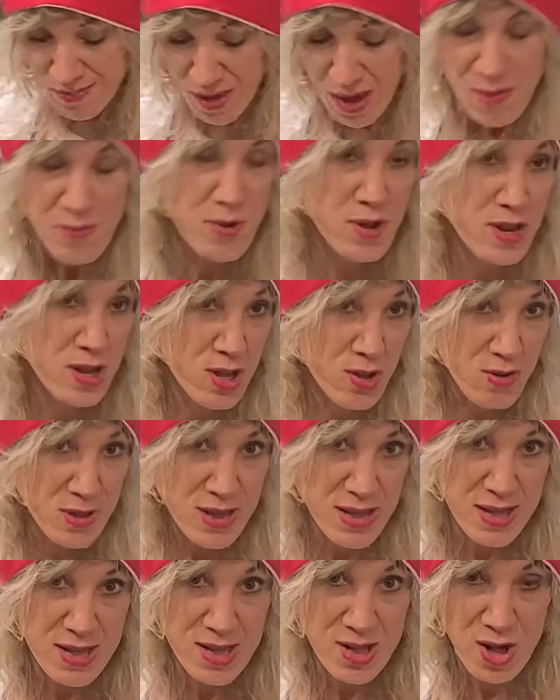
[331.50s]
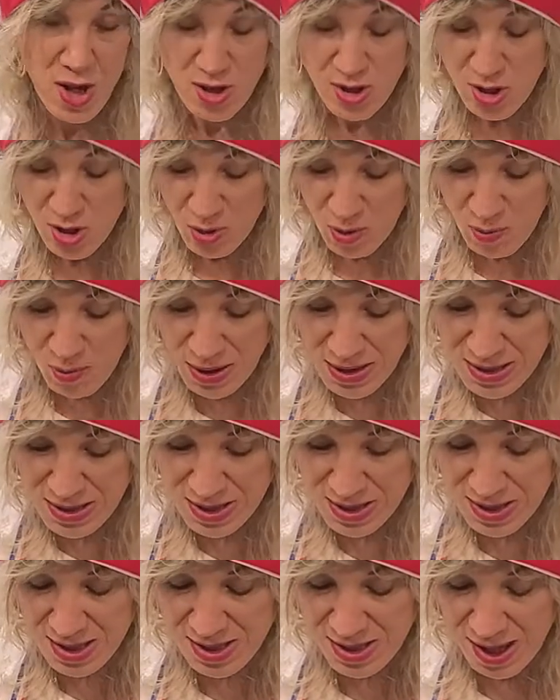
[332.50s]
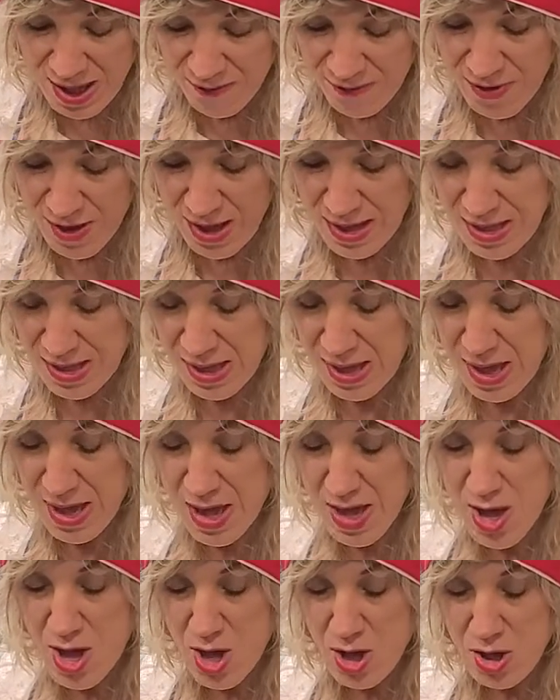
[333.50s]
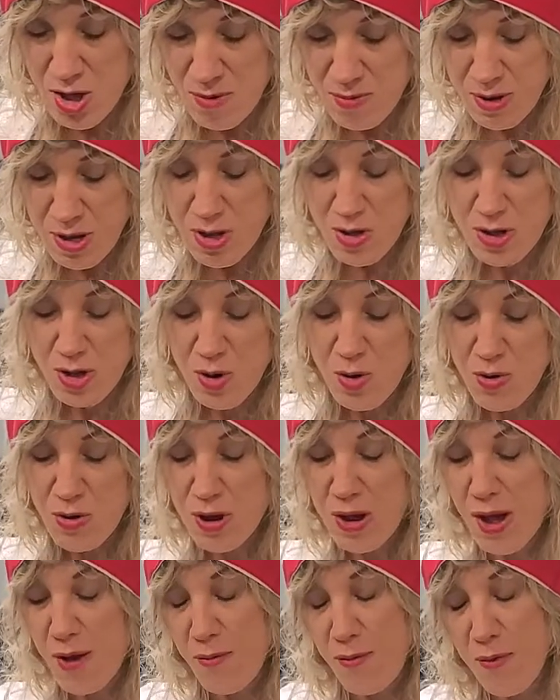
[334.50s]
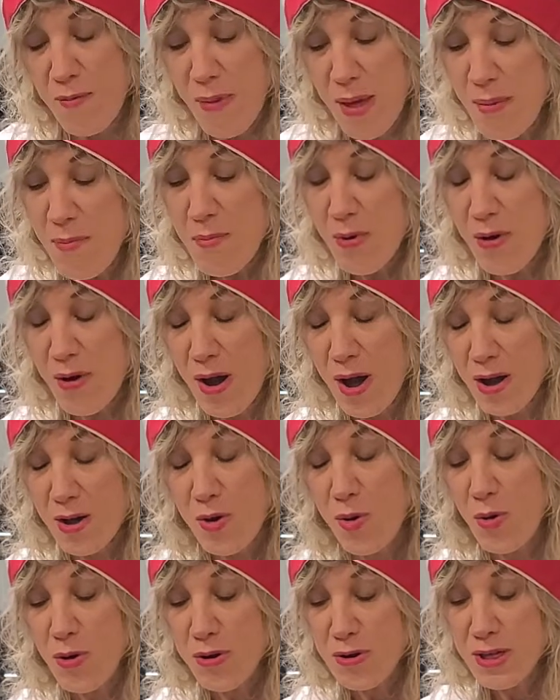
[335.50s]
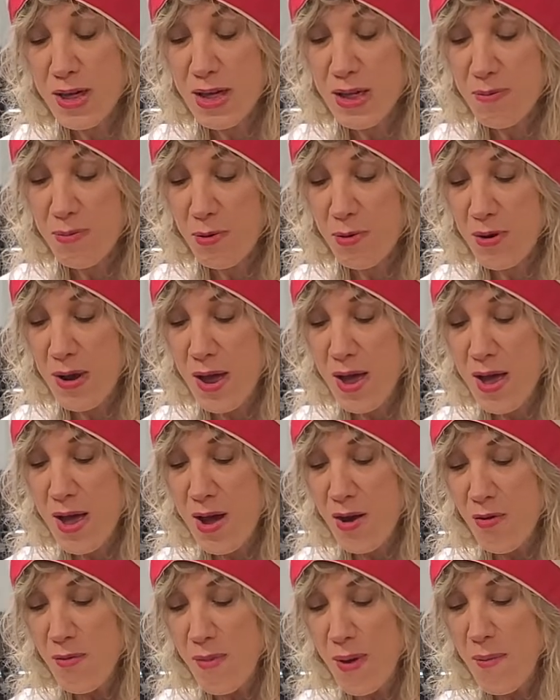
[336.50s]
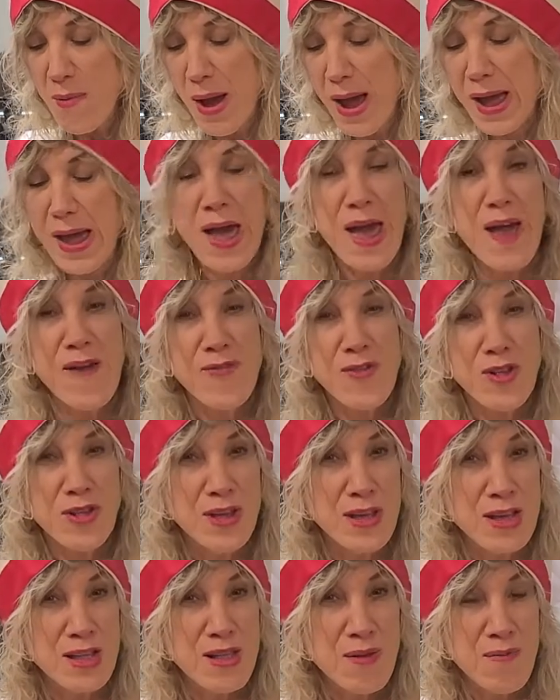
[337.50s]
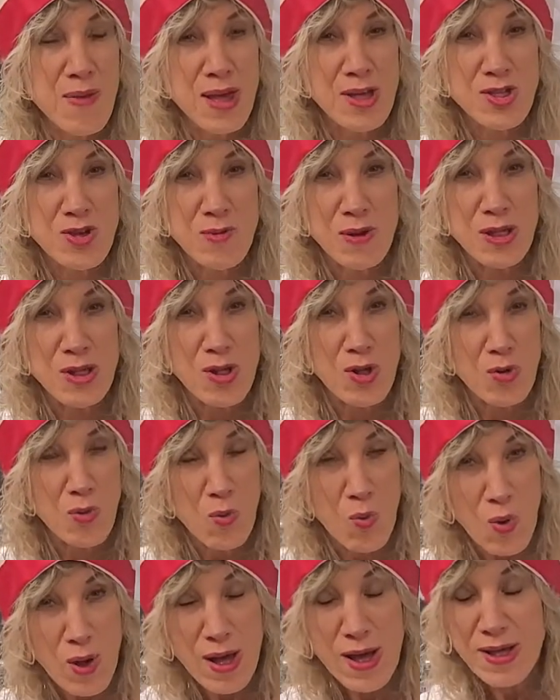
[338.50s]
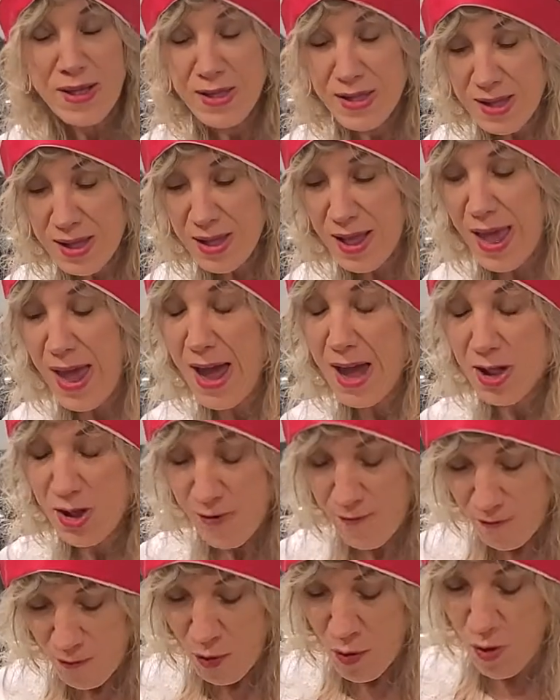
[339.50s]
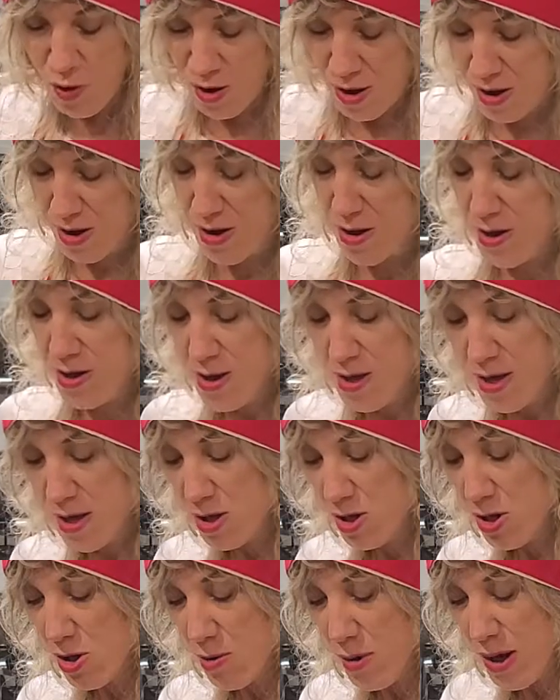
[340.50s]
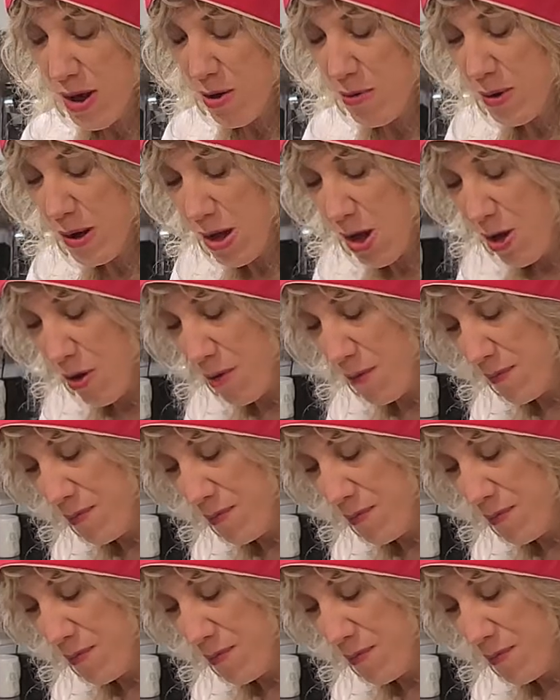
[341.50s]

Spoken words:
I'm going to use this salt, so I want it to dissolve nicely. So I'm going to use a 1/4 cup. Remember, a 1/4 teaspoon. Remember, I have to look at the measurements. So 1/4. So here we go,